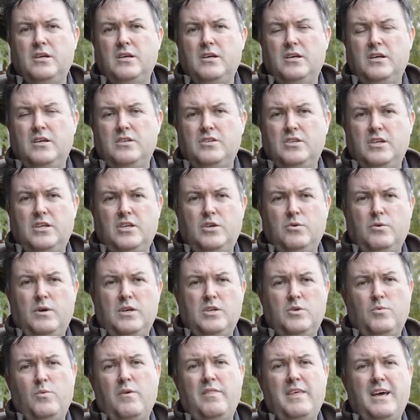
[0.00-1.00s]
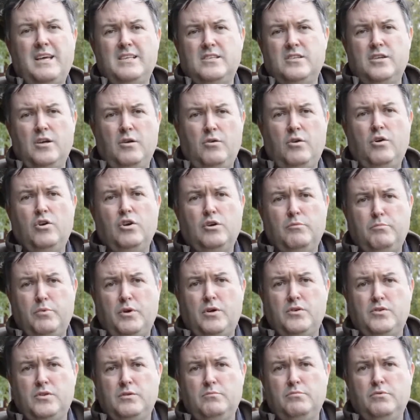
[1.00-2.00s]
a situation where that's no longer
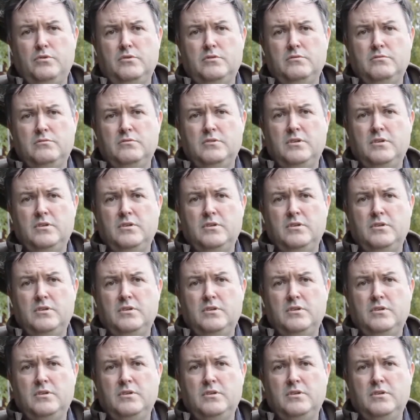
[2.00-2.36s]
possible.